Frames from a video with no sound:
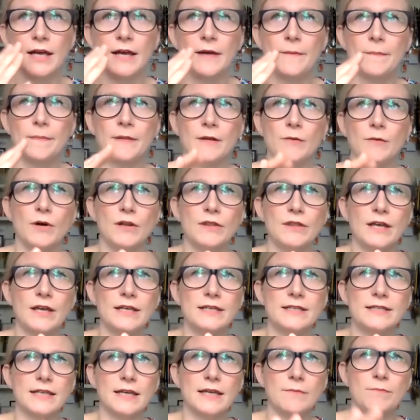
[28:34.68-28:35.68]
When they
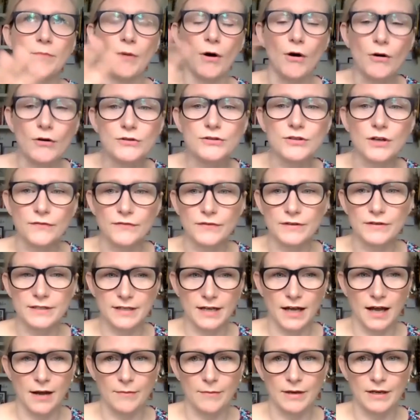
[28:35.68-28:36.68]
see box office
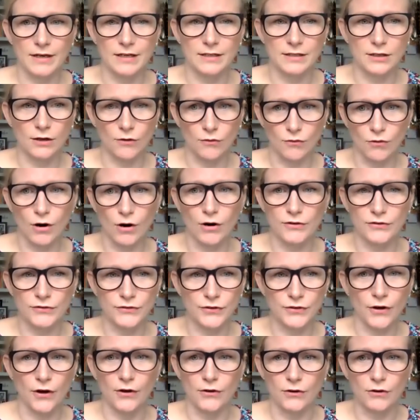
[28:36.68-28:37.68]
come in as a gross
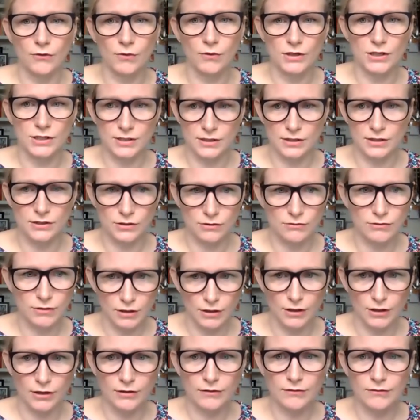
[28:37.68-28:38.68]
total, which is
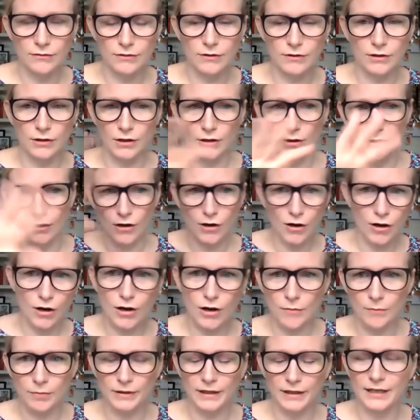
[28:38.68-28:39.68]
the
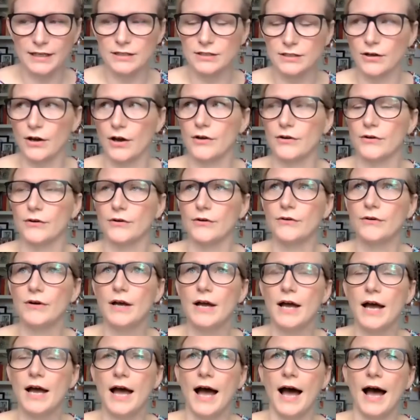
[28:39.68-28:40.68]
complete total,
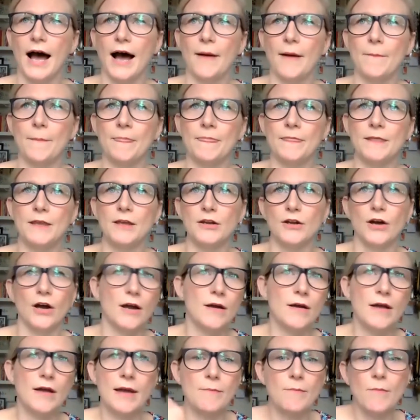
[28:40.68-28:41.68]

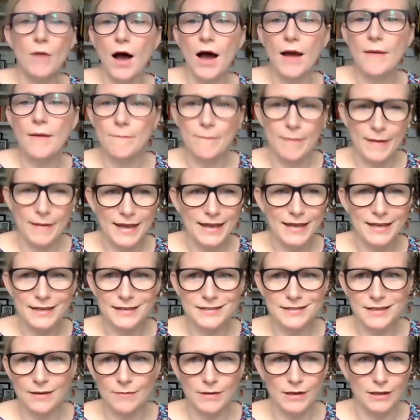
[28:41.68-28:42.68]
it might be
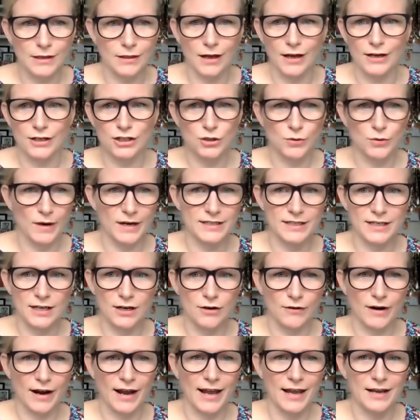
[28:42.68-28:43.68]
something like 20
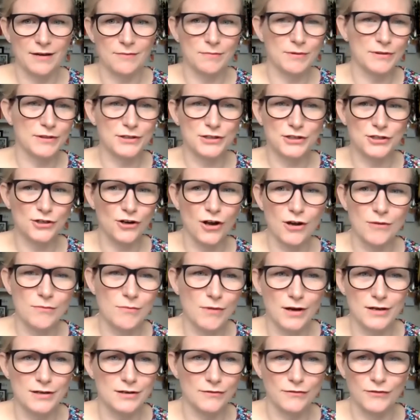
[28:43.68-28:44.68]
grand, but the show
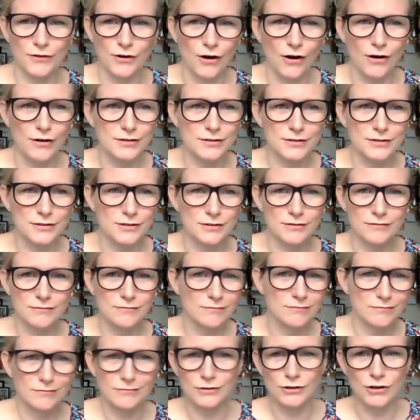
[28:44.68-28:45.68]
might have cost
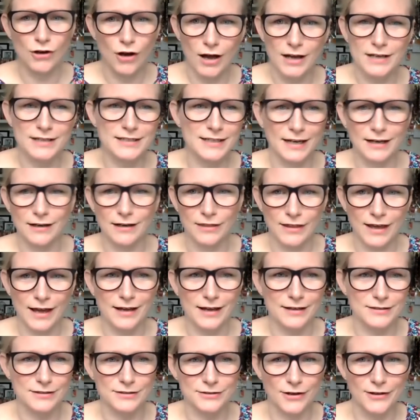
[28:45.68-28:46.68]

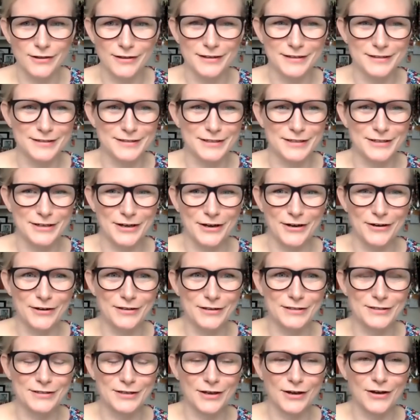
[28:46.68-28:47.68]
$19,000, you know?
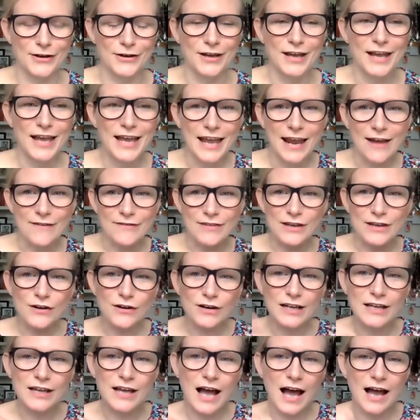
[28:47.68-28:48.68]
And so if they're
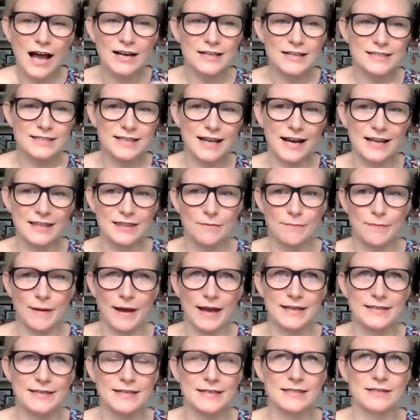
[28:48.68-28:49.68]
not understanding the
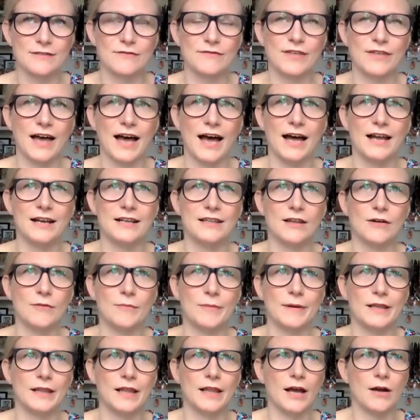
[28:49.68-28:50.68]
basics of that, they'll
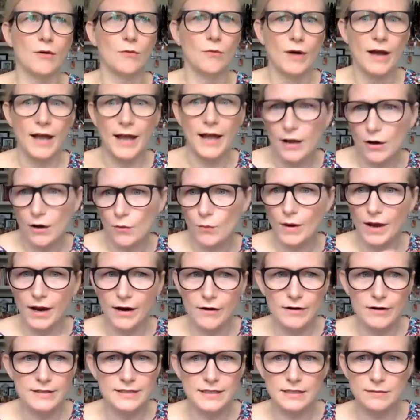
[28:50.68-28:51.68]
be like, well, hang on,
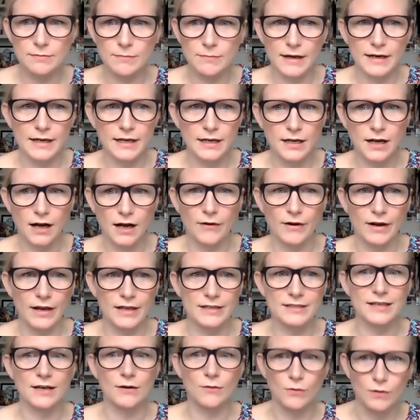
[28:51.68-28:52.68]
where is this money going?
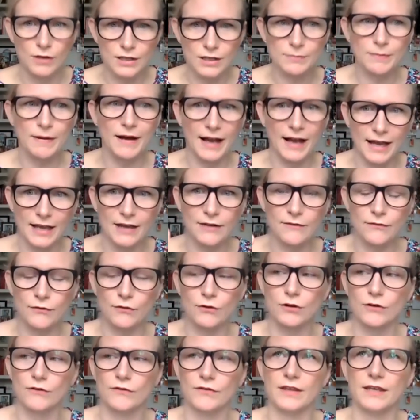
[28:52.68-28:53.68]
It's like, well, it's paying for
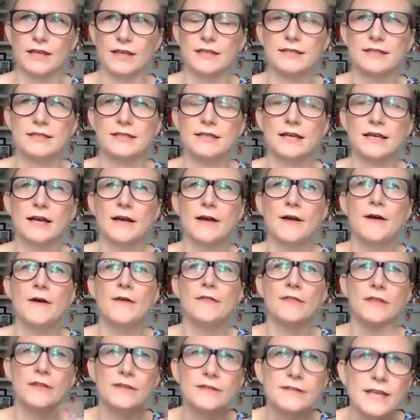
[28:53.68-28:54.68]
all of this.
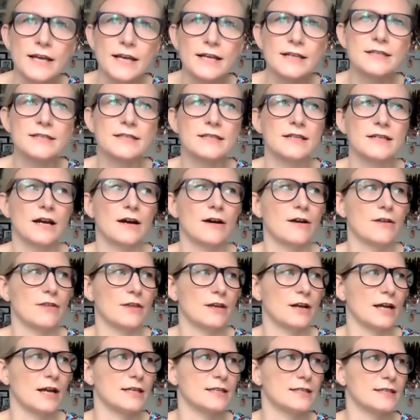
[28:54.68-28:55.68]
The second scenario that
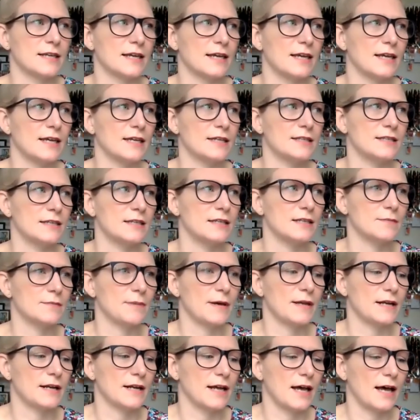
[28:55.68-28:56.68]
I see is
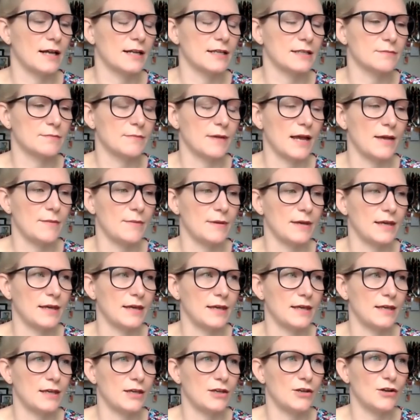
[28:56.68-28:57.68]
independent artists
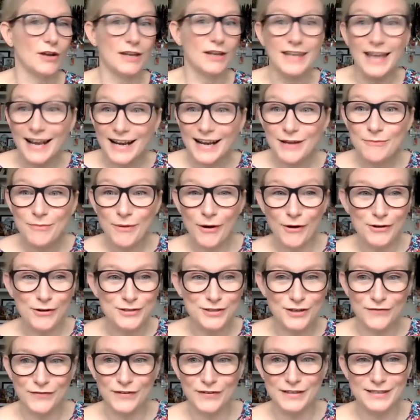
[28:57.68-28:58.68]
maybe, getting box
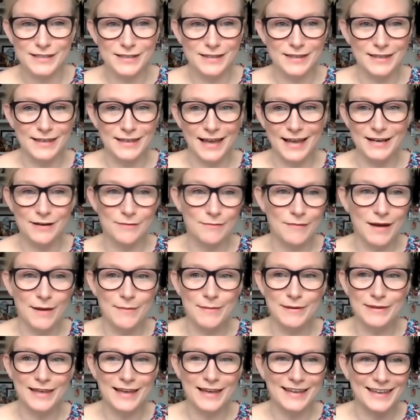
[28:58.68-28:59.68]
office at the end, and
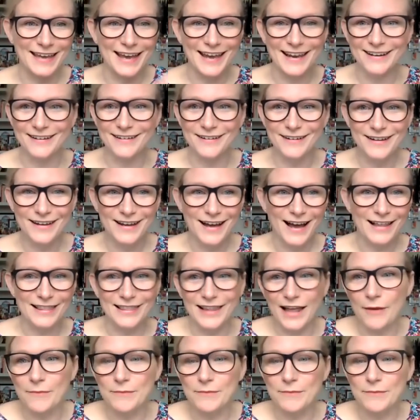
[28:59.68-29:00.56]
maybe they get a lump